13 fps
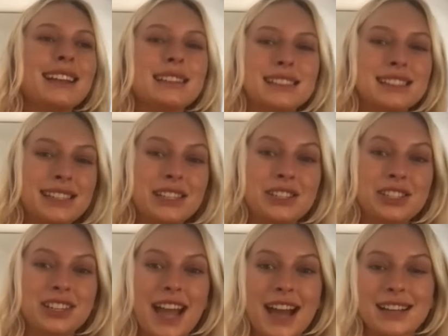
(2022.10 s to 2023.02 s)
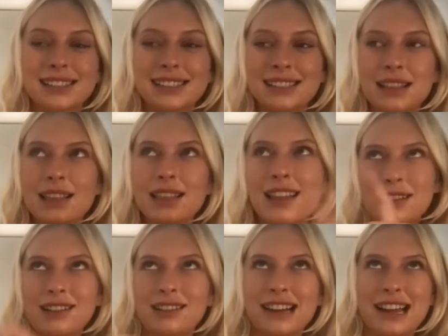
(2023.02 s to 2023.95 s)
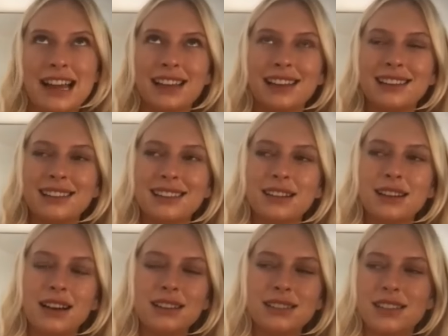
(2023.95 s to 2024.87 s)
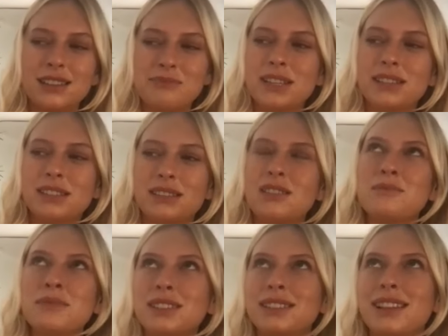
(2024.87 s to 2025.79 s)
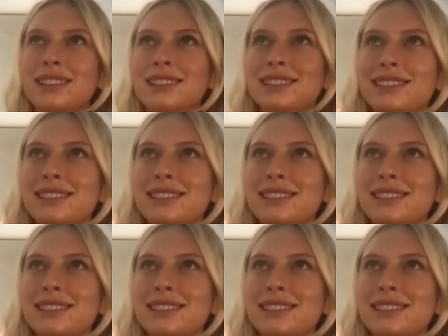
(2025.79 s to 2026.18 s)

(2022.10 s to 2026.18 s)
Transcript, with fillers: English teacher ex Lana Del Rey. Gosh, that makes so much sense.